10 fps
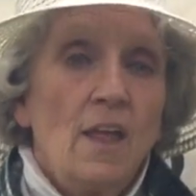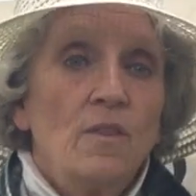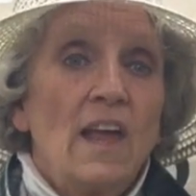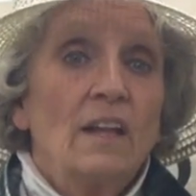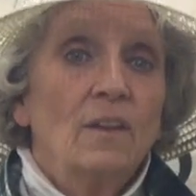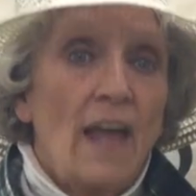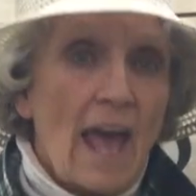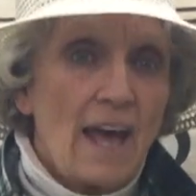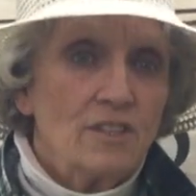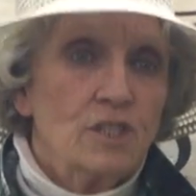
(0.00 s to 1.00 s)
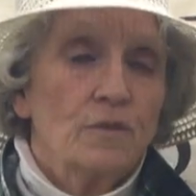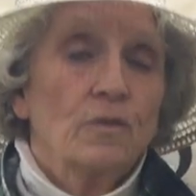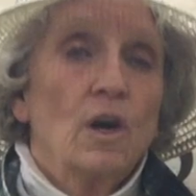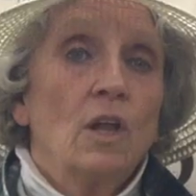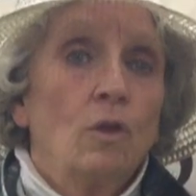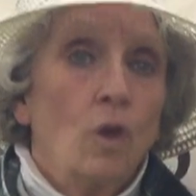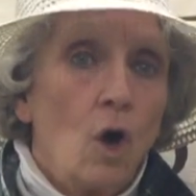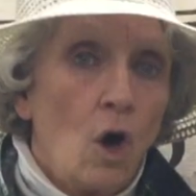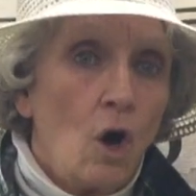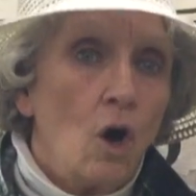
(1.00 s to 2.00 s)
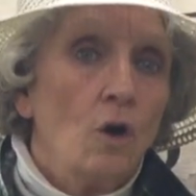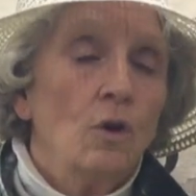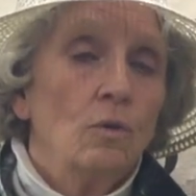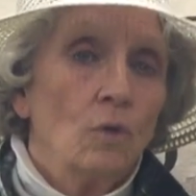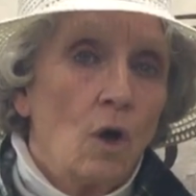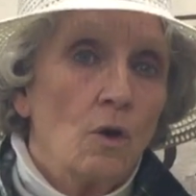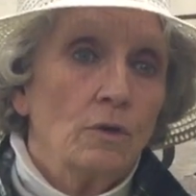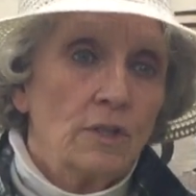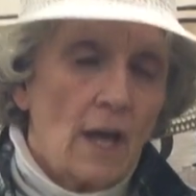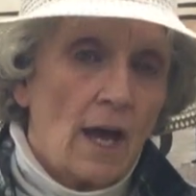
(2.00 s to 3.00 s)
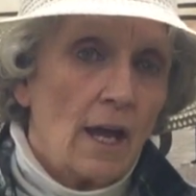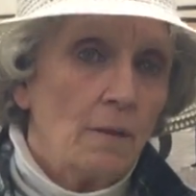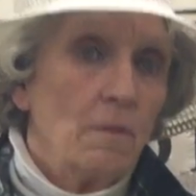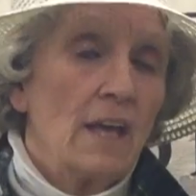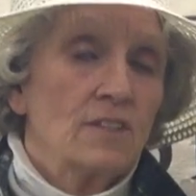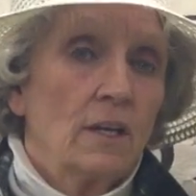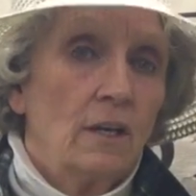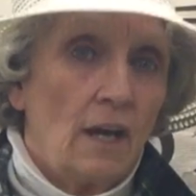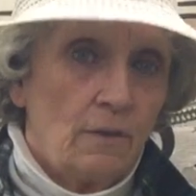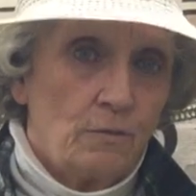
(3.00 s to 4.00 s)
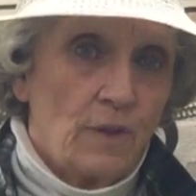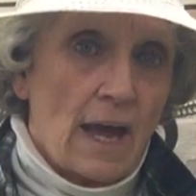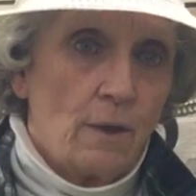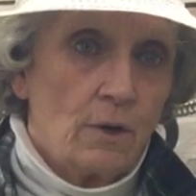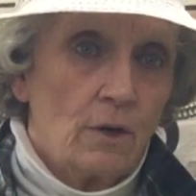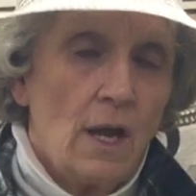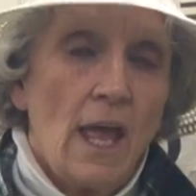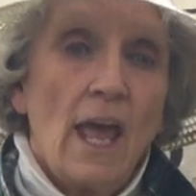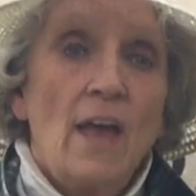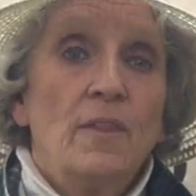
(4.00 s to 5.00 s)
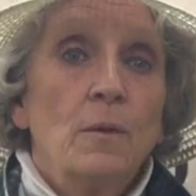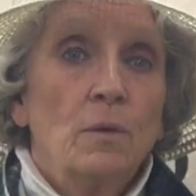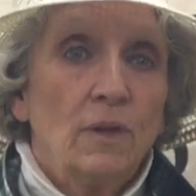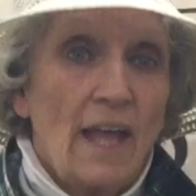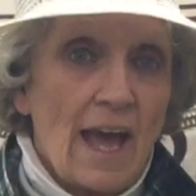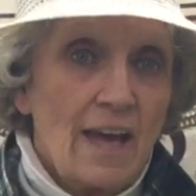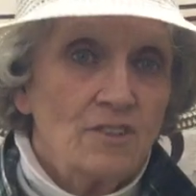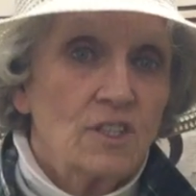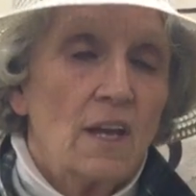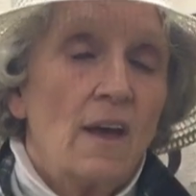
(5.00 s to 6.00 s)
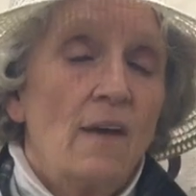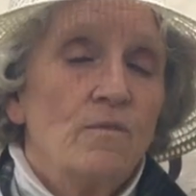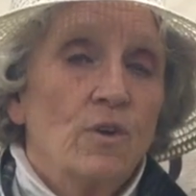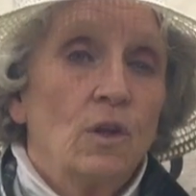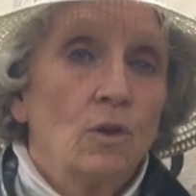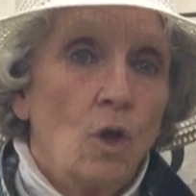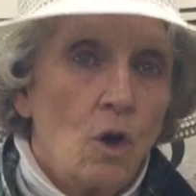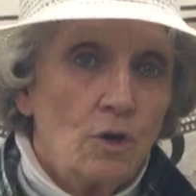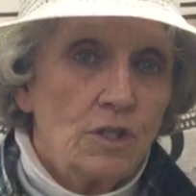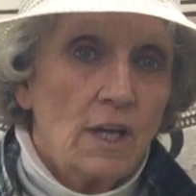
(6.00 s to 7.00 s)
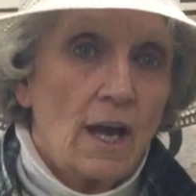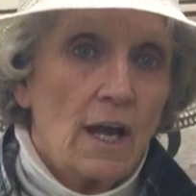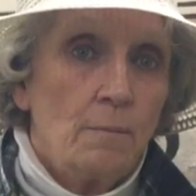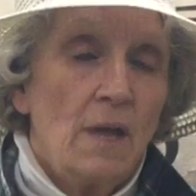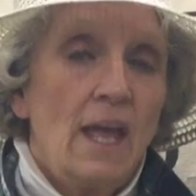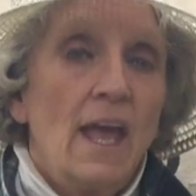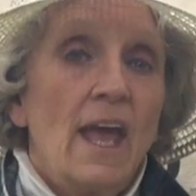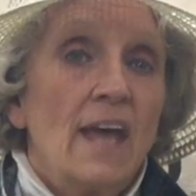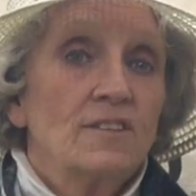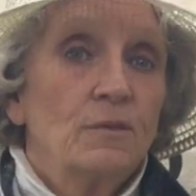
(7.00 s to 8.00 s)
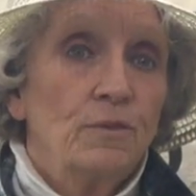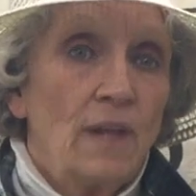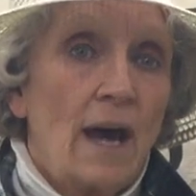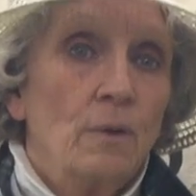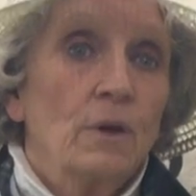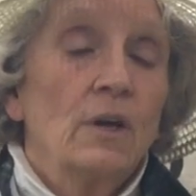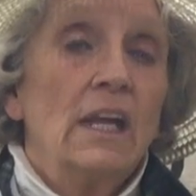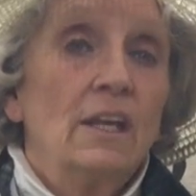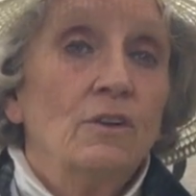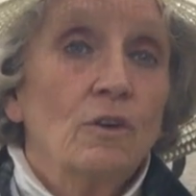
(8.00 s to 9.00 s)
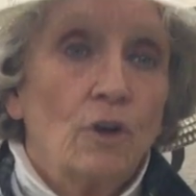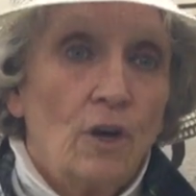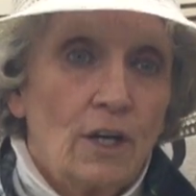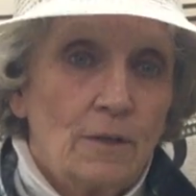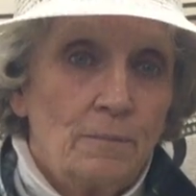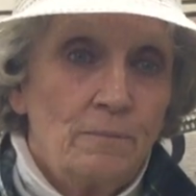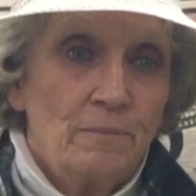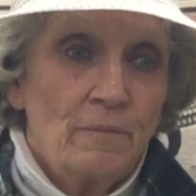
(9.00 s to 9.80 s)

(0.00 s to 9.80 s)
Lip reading: They last for a long, long time as a cut flower, and they will last for a long time as a flower in your garden.